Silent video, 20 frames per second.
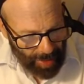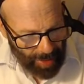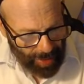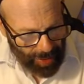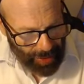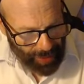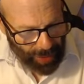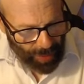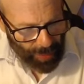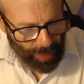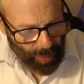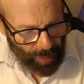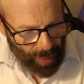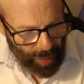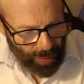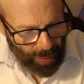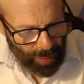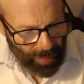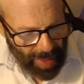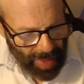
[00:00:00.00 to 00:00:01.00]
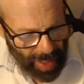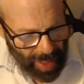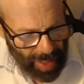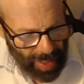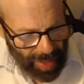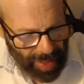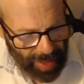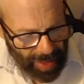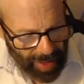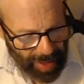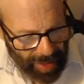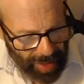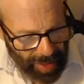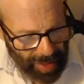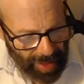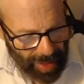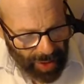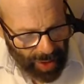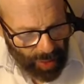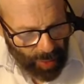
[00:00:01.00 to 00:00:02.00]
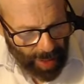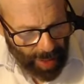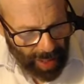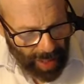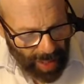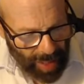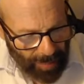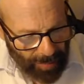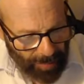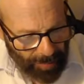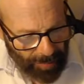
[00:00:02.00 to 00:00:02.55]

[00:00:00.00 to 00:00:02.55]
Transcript: So when we were made in this way,